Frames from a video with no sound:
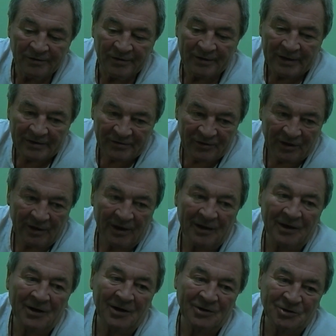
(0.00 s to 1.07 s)
that's it in
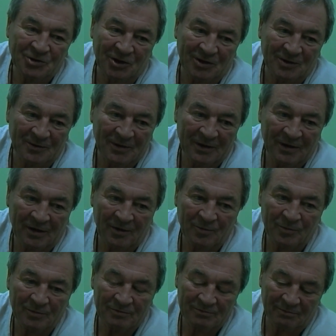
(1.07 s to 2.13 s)
a nutshell.
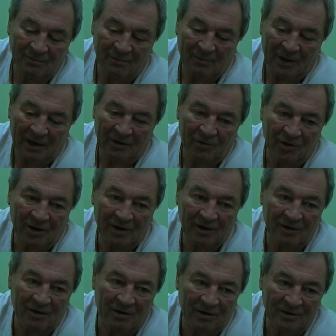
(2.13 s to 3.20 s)
Man created
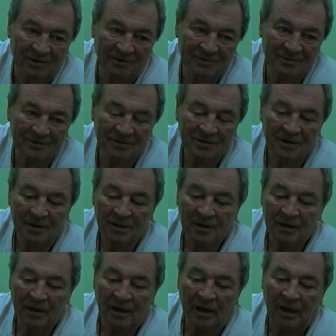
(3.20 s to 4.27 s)
God,
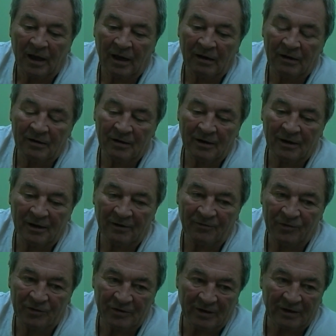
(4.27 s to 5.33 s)
and if
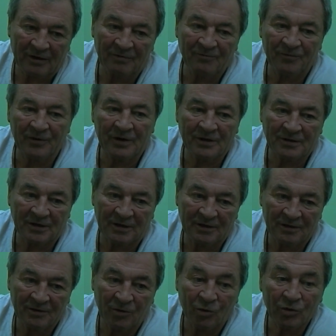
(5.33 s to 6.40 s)
you take infinity
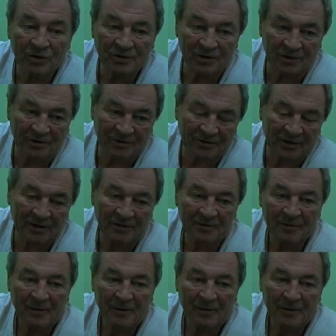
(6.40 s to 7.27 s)
or eternity,